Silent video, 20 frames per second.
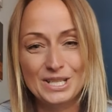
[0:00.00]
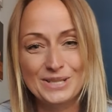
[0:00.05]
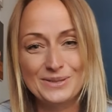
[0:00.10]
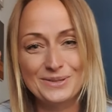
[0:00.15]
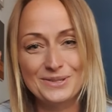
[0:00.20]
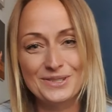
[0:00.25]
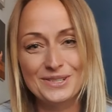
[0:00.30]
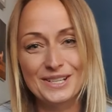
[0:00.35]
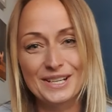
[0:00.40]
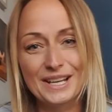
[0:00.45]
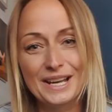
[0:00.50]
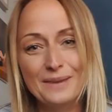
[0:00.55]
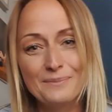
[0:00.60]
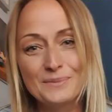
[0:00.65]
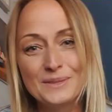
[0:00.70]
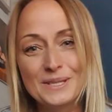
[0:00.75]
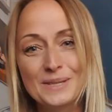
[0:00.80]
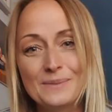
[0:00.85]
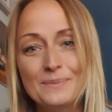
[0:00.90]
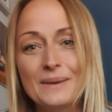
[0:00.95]
children
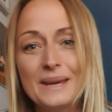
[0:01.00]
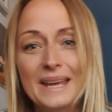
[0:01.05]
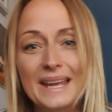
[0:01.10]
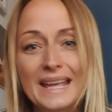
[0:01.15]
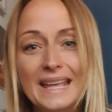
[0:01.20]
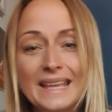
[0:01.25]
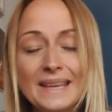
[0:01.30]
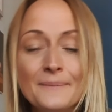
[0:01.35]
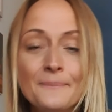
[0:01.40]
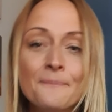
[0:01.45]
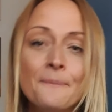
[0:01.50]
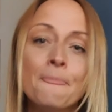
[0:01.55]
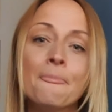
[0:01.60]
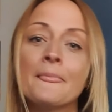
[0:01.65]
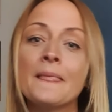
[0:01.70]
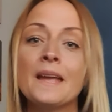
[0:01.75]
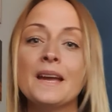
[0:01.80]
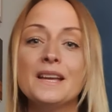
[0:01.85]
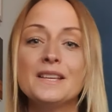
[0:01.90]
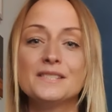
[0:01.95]
come to me.
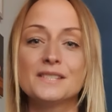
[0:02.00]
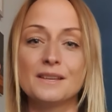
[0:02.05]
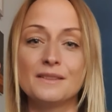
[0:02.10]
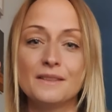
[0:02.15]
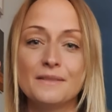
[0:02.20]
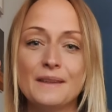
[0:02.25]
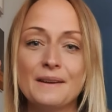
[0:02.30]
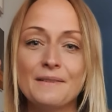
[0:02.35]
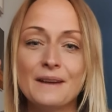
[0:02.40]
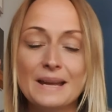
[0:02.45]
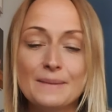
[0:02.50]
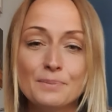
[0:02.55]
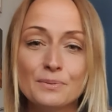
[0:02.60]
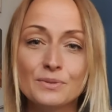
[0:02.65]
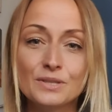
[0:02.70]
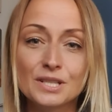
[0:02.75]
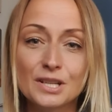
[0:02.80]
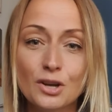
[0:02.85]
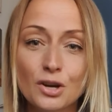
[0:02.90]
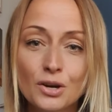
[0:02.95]
so that they're able
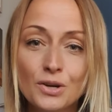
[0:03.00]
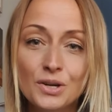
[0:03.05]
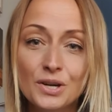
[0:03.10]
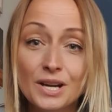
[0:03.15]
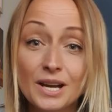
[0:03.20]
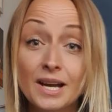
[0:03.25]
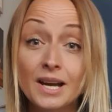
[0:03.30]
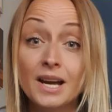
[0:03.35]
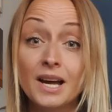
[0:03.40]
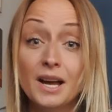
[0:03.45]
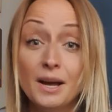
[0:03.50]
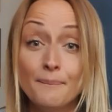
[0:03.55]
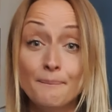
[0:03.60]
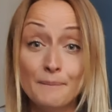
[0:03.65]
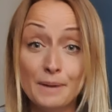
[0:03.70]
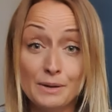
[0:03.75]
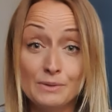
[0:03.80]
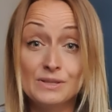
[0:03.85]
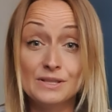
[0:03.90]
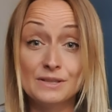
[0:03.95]
to conquer
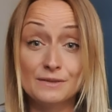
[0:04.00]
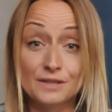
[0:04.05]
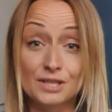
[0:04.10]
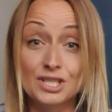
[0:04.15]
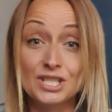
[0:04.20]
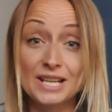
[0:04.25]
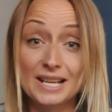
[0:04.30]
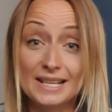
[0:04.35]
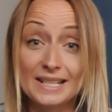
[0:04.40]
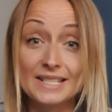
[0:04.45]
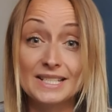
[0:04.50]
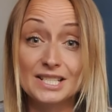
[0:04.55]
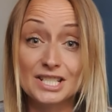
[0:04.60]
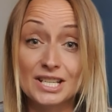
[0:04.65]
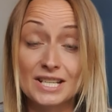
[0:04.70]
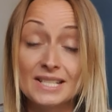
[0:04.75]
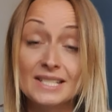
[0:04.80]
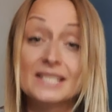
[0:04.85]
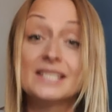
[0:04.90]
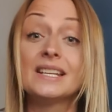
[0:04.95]
most of the
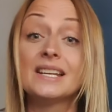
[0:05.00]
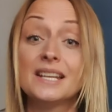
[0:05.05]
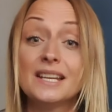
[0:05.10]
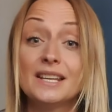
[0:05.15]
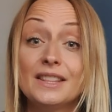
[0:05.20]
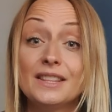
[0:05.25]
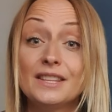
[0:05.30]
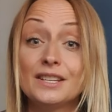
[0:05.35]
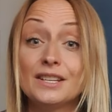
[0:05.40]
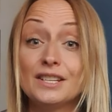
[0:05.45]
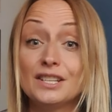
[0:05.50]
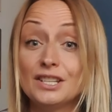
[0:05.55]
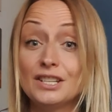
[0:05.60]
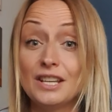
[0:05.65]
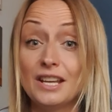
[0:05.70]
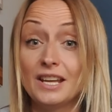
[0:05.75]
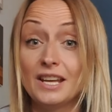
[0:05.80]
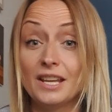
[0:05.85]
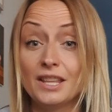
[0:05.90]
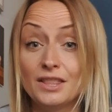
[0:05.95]
challenges
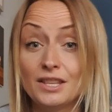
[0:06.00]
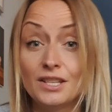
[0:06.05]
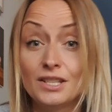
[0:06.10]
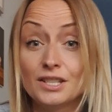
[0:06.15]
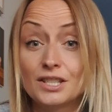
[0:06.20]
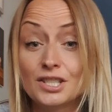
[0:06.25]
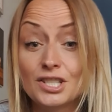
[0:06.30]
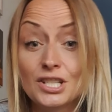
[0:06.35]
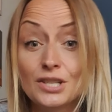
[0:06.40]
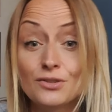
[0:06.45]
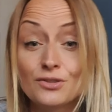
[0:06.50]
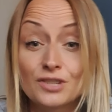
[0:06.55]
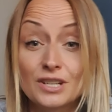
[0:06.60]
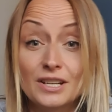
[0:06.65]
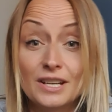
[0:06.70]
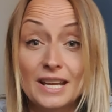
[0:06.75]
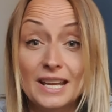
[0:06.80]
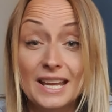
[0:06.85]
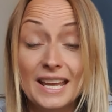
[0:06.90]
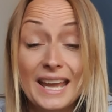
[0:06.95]
that
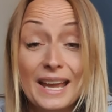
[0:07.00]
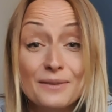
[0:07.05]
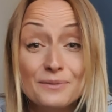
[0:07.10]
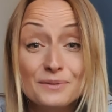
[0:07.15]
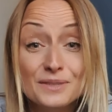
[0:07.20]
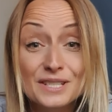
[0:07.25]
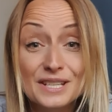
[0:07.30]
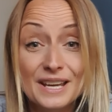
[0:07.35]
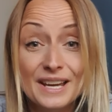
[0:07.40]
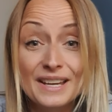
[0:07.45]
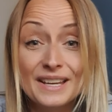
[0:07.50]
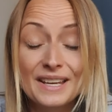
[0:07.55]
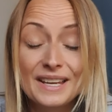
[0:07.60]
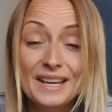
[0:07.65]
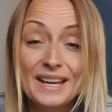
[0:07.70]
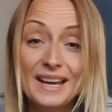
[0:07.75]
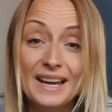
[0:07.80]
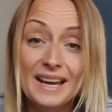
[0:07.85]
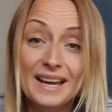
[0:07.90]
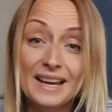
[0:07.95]
children encounter
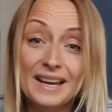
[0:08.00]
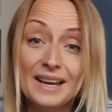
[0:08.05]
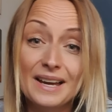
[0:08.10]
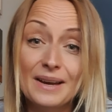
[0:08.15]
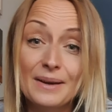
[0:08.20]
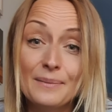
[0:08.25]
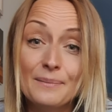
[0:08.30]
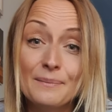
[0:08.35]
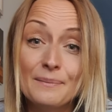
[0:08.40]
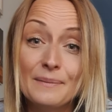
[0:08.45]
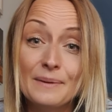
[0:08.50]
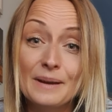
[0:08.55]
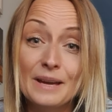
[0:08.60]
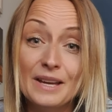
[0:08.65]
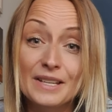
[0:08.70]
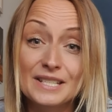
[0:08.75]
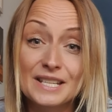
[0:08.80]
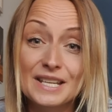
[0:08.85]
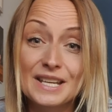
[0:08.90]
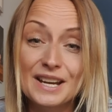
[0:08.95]

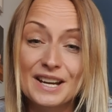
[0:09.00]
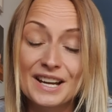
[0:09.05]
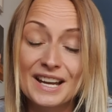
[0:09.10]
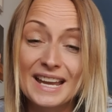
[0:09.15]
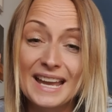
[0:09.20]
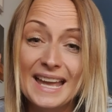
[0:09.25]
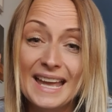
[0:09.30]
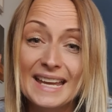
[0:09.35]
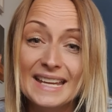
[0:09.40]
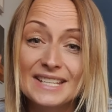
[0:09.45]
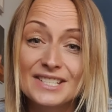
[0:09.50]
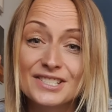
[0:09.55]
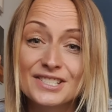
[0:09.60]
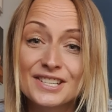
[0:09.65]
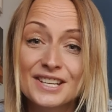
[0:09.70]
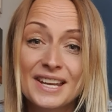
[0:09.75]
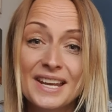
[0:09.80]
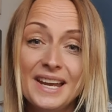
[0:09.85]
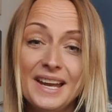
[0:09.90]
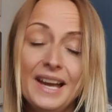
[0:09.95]
at a young age.
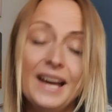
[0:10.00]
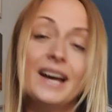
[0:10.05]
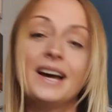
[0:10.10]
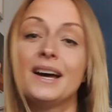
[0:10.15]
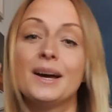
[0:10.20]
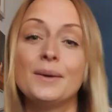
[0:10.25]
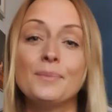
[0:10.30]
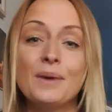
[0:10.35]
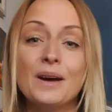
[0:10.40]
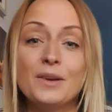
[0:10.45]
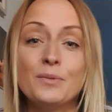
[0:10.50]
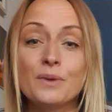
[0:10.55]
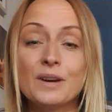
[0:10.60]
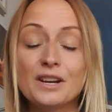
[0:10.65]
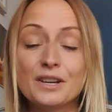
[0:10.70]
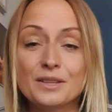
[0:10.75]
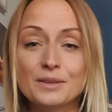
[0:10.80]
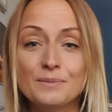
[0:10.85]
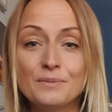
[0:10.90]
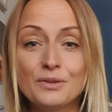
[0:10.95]
I
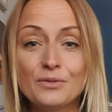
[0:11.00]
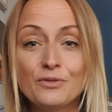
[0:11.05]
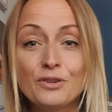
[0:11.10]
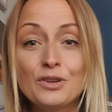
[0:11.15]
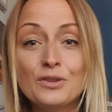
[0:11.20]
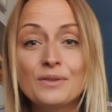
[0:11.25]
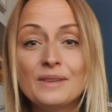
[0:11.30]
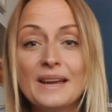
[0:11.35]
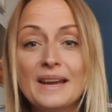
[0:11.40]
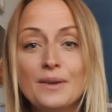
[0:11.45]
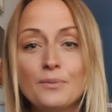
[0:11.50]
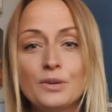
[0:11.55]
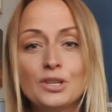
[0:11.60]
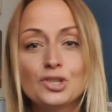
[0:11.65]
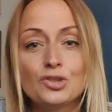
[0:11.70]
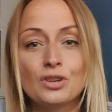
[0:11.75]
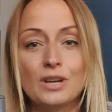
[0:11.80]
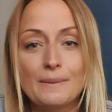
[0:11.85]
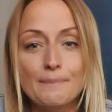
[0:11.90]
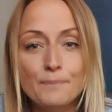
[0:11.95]
work them through that. We
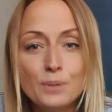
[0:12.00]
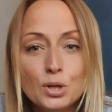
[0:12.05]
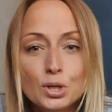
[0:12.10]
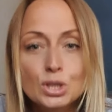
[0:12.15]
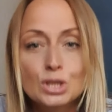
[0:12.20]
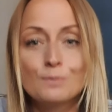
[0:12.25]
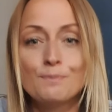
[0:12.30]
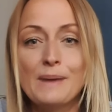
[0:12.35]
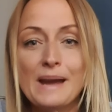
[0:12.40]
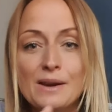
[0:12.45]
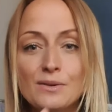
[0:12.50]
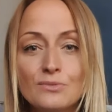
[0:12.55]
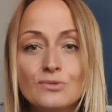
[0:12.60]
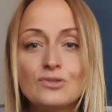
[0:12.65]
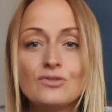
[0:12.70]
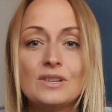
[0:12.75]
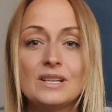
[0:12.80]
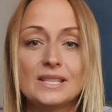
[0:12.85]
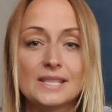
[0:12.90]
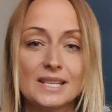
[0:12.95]
try and push
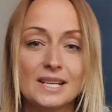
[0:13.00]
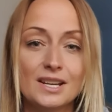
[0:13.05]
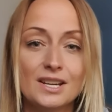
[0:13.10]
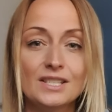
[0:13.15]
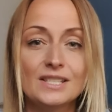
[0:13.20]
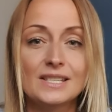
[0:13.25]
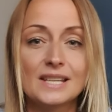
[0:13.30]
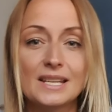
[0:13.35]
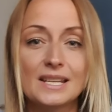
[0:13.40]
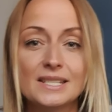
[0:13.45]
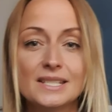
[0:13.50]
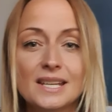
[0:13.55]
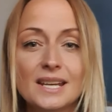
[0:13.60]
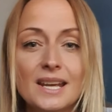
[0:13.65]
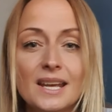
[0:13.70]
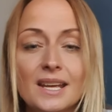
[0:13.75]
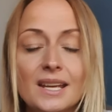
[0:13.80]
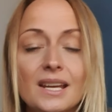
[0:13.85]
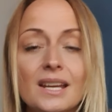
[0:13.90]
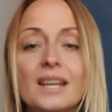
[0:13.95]
boundaries in our
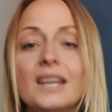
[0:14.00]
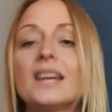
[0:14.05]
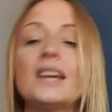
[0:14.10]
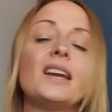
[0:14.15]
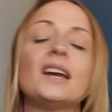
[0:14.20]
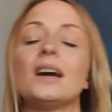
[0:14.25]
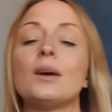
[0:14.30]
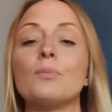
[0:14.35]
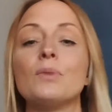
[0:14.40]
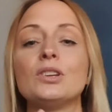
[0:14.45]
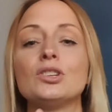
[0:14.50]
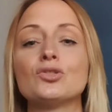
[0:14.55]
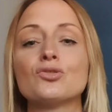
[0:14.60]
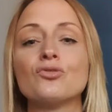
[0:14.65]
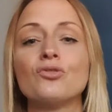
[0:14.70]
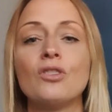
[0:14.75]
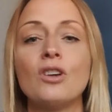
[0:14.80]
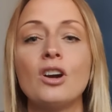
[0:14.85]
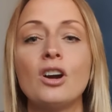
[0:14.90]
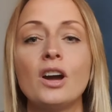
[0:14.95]
setting, and we
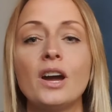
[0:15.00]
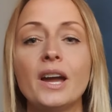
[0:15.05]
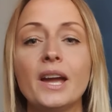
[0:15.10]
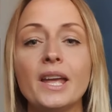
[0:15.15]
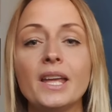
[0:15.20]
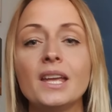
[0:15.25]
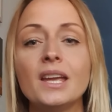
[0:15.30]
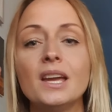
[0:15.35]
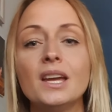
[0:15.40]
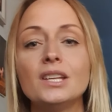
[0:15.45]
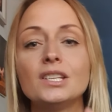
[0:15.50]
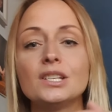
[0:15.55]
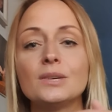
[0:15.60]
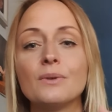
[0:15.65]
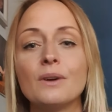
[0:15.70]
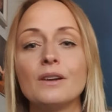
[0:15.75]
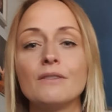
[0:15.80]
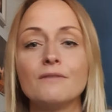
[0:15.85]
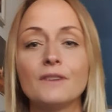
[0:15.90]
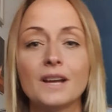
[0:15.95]
try
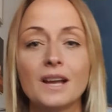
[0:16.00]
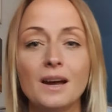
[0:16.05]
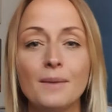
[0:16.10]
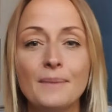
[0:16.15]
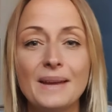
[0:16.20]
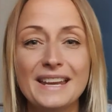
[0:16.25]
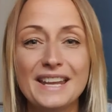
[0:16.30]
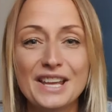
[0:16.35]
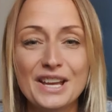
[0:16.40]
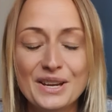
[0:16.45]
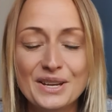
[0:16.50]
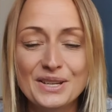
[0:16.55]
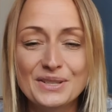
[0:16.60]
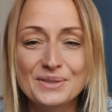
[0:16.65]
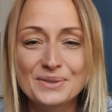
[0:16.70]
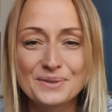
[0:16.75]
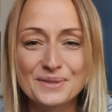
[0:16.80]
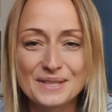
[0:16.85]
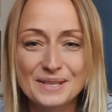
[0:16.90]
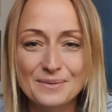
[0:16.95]
to overcome any
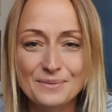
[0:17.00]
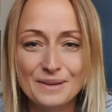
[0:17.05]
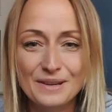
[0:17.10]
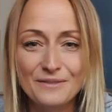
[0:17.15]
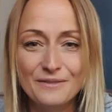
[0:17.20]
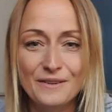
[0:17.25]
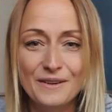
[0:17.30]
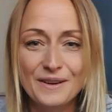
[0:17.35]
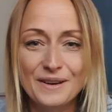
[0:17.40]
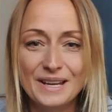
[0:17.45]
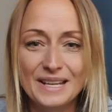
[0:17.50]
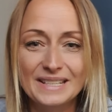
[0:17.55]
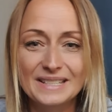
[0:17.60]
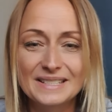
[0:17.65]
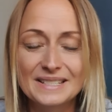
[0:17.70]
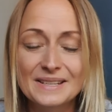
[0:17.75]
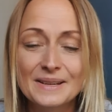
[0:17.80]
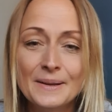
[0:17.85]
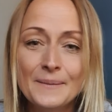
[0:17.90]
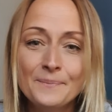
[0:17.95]
hurdles that we
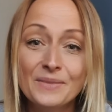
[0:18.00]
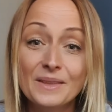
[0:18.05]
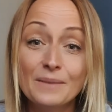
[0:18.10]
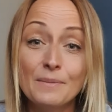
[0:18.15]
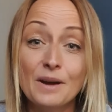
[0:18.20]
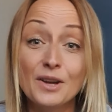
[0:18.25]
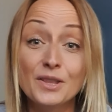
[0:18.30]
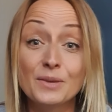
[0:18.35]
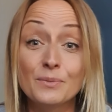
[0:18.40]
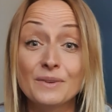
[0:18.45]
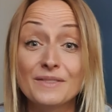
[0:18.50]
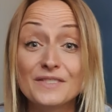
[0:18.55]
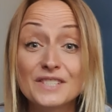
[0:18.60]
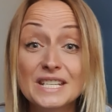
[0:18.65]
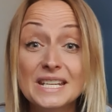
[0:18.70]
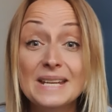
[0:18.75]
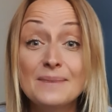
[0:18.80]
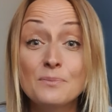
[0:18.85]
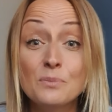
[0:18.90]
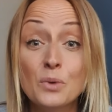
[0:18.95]
find, either with
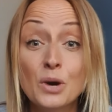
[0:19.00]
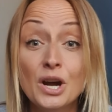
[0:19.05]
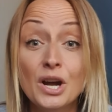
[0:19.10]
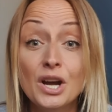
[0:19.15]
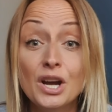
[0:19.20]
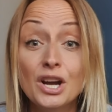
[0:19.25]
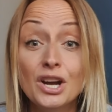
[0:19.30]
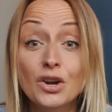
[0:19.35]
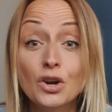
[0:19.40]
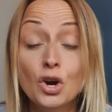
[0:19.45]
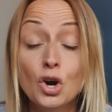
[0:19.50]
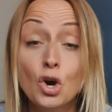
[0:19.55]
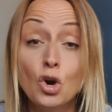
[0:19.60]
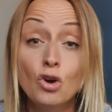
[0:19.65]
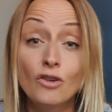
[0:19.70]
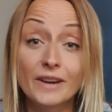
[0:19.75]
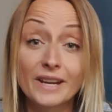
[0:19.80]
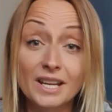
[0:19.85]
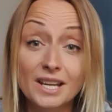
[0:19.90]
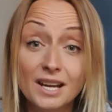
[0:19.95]
teamwork
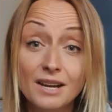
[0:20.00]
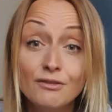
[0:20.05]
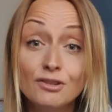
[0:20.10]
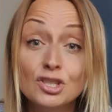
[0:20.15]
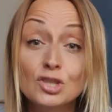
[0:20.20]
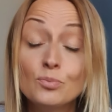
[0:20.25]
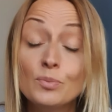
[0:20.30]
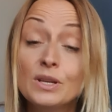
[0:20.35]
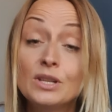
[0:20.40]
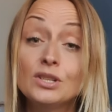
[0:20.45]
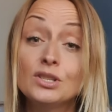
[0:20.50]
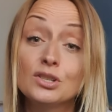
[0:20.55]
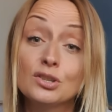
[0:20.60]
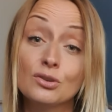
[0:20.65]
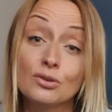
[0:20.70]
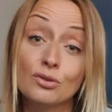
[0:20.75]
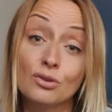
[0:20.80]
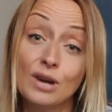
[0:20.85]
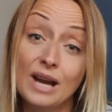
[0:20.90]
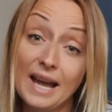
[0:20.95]
or encouragement
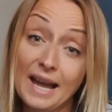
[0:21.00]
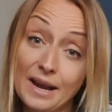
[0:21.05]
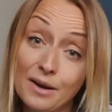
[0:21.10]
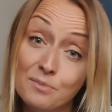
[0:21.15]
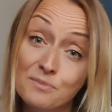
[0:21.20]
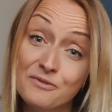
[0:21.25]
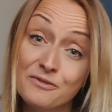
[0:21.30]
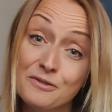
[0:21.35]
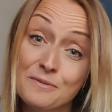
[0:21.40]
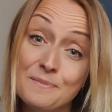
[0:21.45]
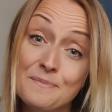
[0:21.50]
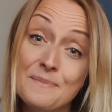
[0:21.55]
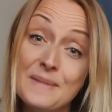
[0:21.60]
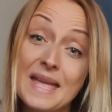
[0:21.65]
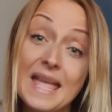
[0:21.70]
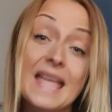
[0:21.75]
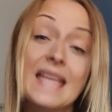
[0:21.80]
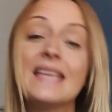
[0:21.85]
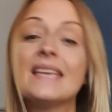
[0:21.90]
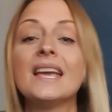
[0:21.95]
or help from
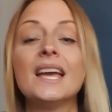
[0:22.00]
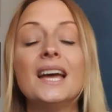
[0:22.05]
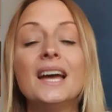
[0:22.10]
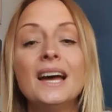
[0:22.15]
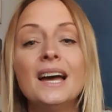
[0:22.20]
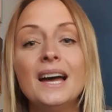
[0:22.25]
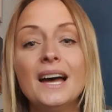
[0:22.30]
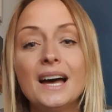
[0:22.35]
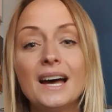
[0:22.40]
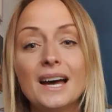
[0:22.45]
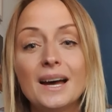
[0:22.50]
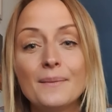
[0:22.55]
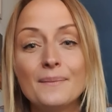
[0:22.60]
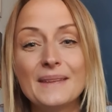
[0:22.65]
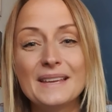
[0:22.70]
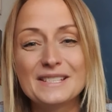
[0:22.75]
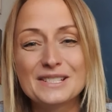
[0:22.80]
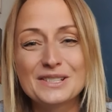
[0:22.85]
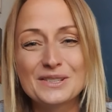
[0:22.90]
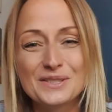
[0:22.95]
me.
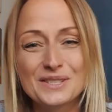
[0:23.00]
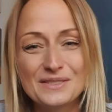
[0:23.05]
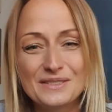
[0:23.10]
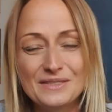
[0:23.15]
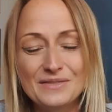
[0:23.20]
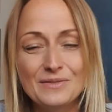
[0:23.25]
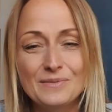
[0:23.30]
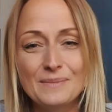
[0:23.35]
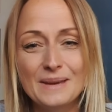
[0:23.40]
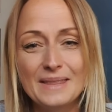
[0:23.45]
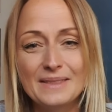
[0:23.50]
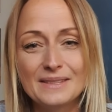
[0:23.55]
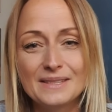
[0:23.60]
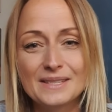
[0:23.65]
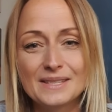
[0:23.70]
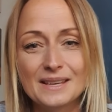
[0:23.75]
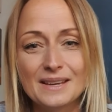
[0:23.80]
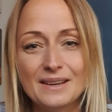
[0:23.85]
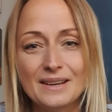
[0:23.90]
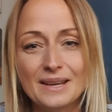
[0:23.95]
There's lots of different methods
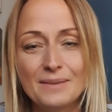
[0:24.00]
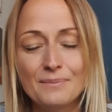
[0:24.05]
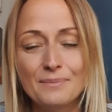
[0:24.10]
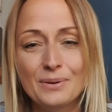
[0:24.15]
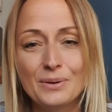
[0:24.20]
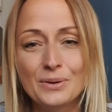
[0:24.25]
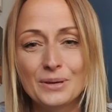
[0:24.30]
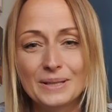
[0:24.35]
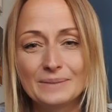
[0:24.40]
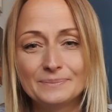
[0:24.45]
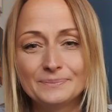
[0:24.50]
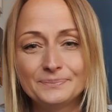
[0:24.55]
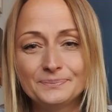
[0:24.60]
that I employ.